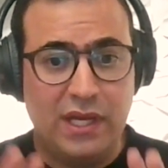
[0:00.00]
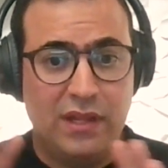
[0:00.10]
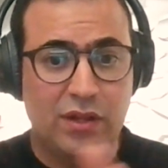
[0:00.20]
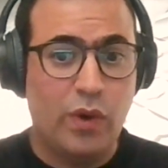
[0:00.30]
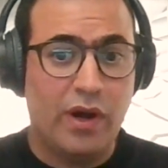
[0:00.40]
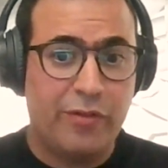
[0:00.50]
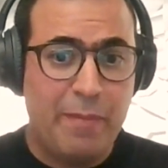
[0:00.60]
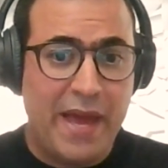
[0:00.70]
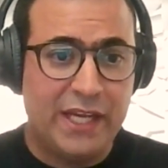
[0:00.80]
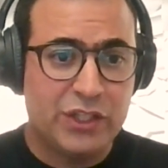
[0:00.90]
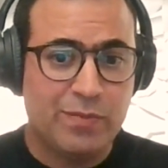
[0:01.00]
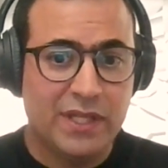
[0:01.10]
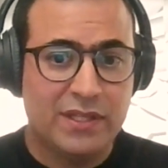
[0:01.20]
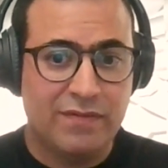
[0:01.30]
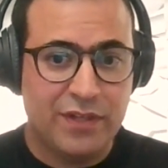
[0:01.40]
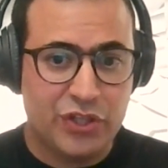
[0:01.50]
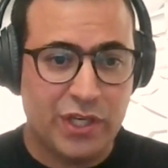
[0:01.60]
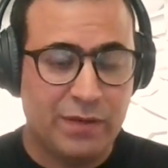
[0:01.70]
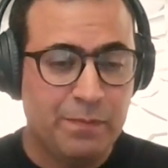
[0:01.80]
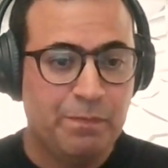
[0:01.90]
in the wealth management
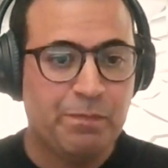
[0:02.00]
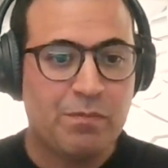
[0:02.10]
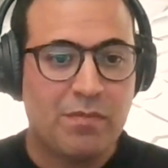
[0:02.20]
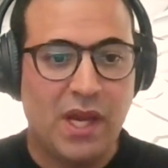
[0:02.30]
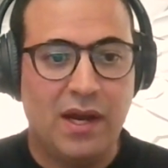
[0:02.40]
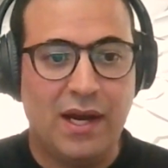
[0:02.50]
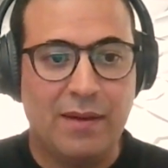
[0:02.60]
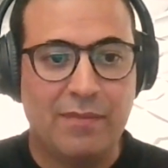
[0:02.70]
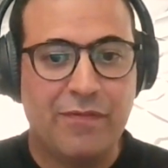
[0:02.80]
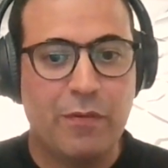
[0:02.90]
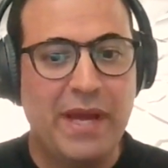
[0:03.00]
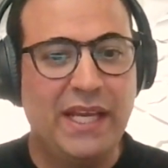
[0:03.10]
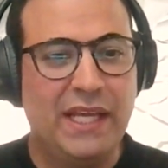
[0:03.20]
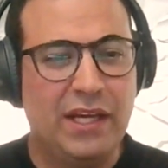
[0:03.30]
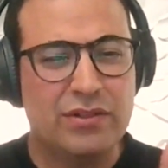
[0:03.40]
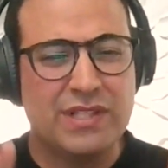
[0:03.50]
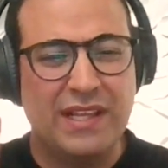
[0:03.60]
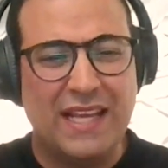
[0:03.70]
division for many years.